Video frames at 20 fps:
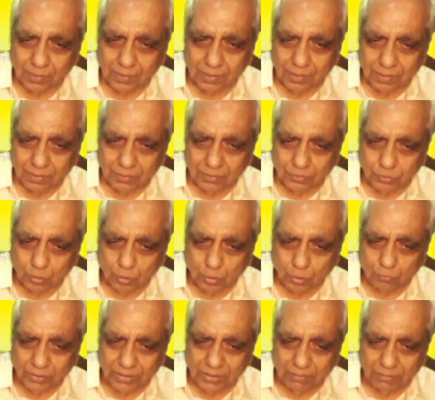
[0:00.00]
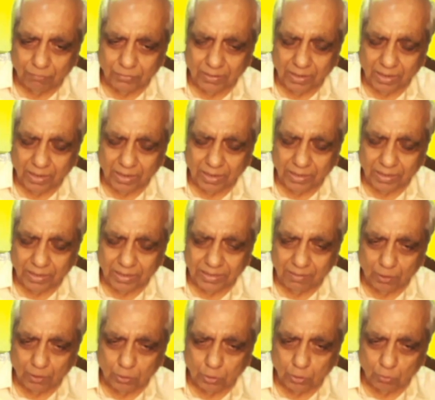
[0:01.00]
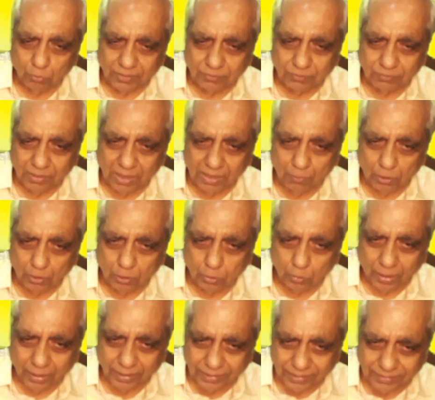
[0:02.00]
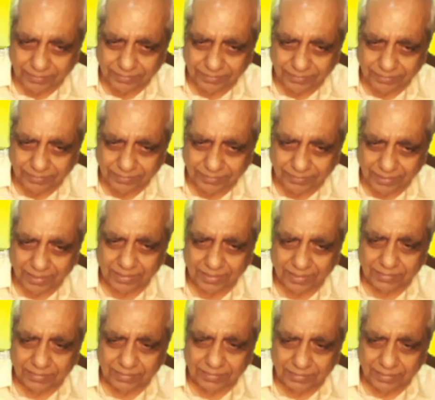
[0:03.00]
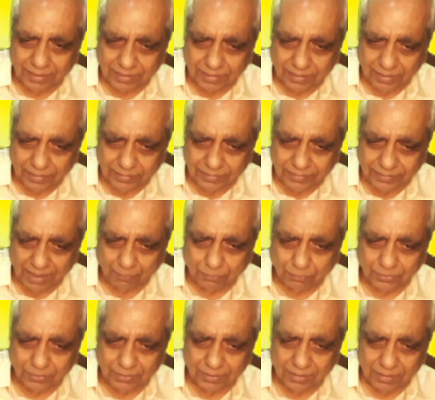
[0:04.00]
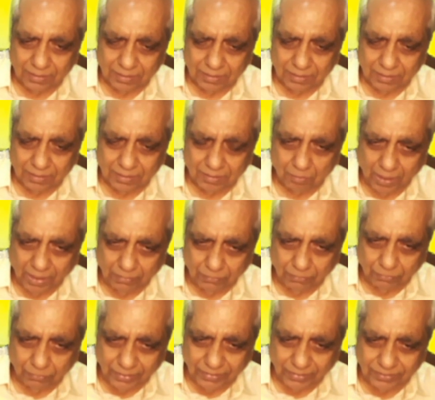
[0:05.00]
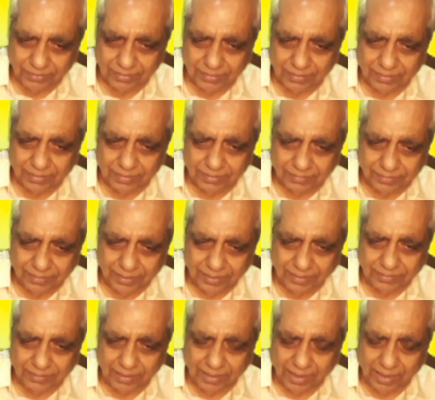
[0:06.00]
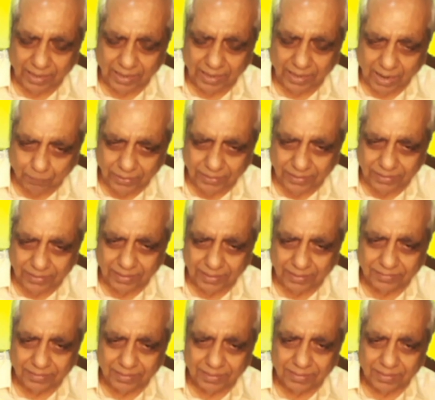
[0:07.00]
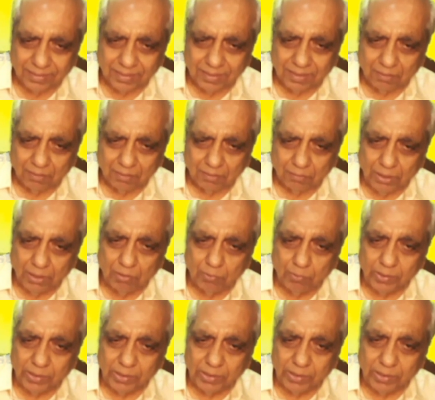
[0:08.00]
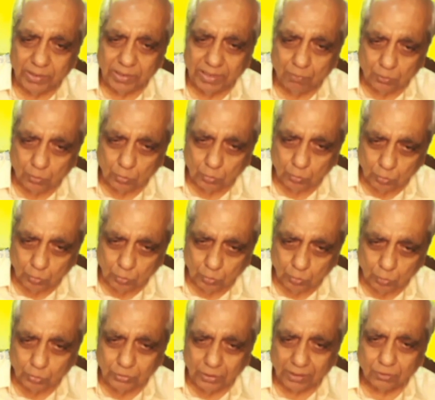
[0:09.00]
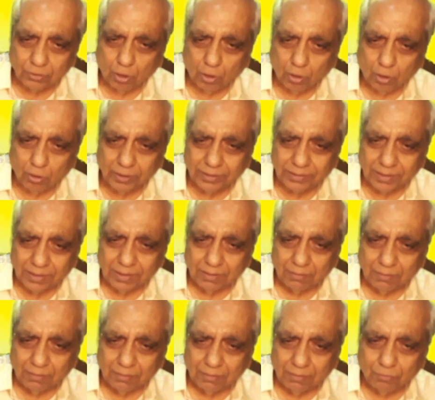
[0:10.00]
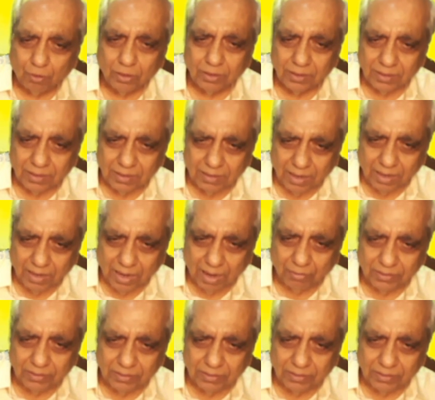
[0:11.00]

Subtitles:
So if we are able to, once we are able to understand the concepts by which things are happening in nature, we will be able to use that knowledge for our